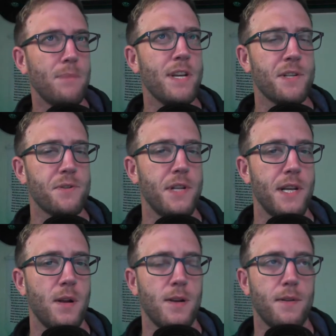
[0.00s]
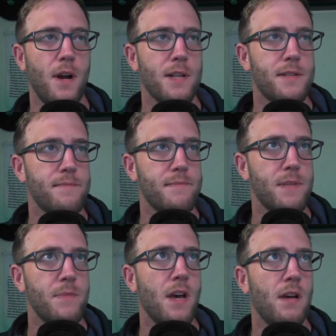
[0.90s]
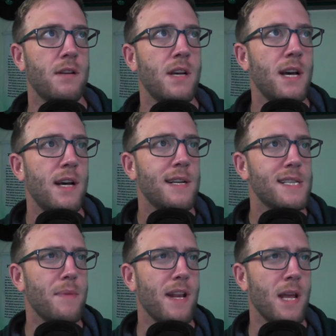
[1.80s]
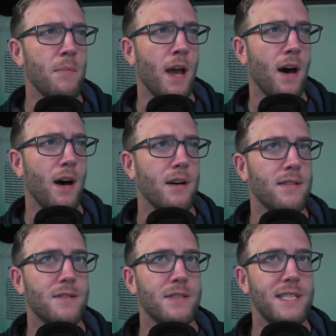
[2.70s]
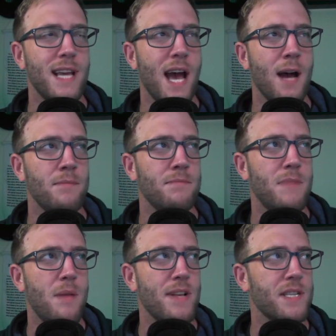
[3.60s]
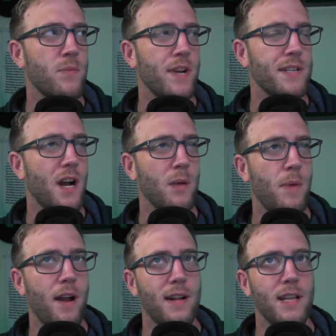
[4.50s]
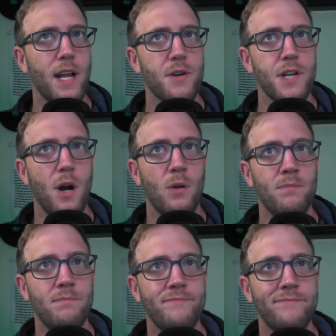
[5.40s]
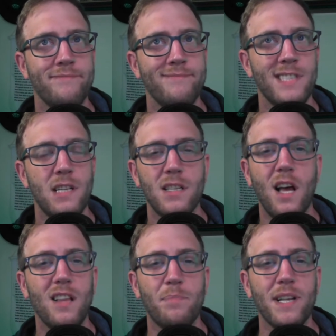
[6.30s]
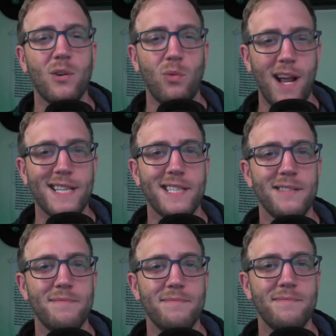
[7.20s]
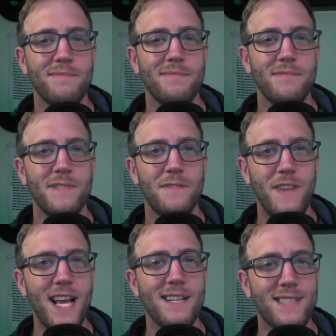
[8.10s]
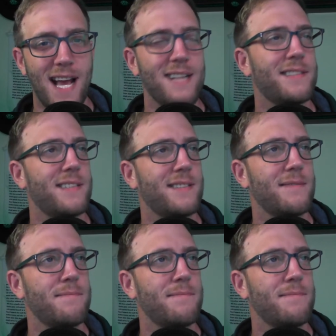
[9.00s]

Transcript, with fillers: i'd be interested to hear your thoughts send me a send me an email or DM. Maybe that's something we can talk about on a later show. Y'all have been great. Fantastic.